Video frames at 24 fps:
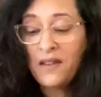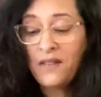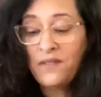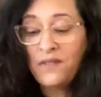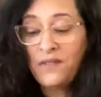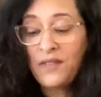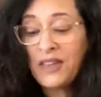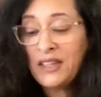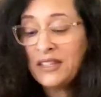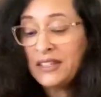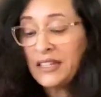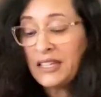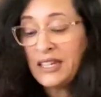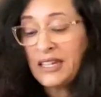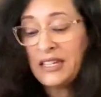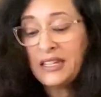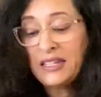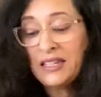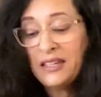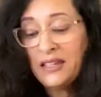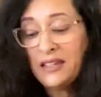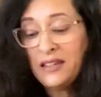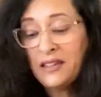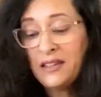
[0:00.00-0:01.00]

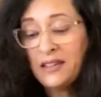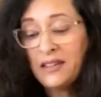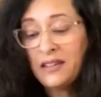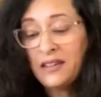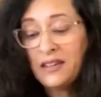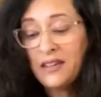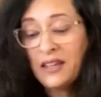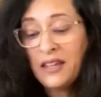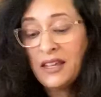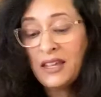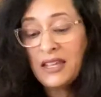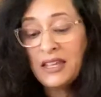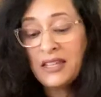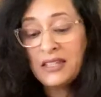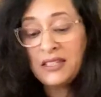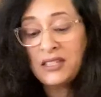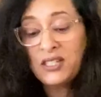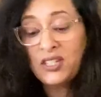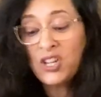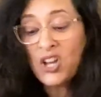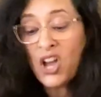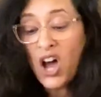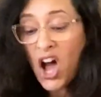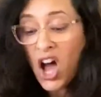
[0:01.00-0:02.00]
Feeling is
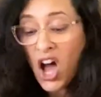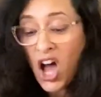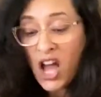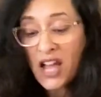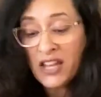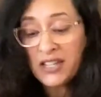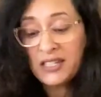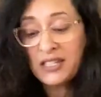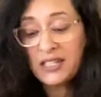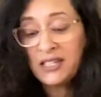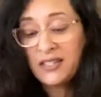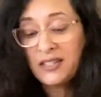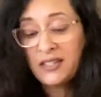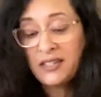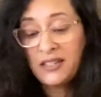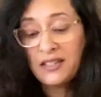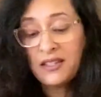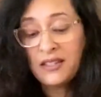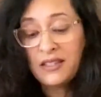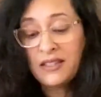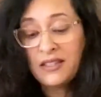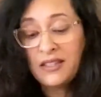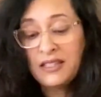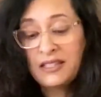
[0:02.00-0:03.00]
not
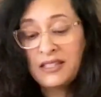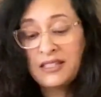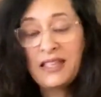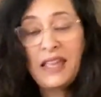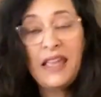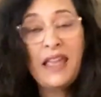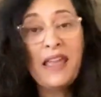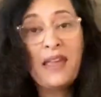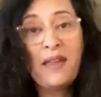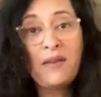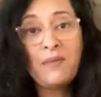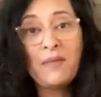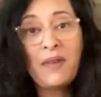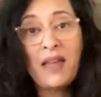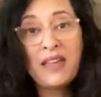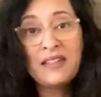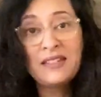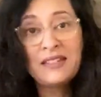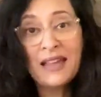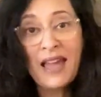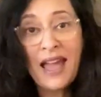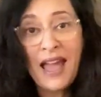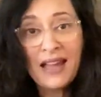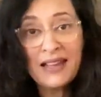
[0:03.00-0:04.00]
the same
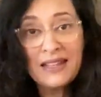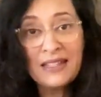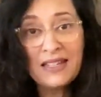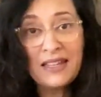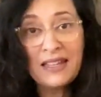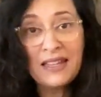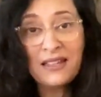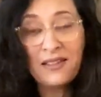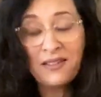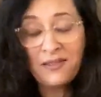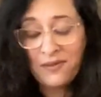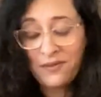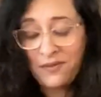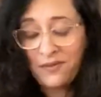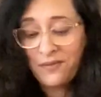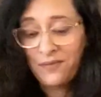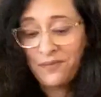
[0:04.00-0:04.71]
as acting.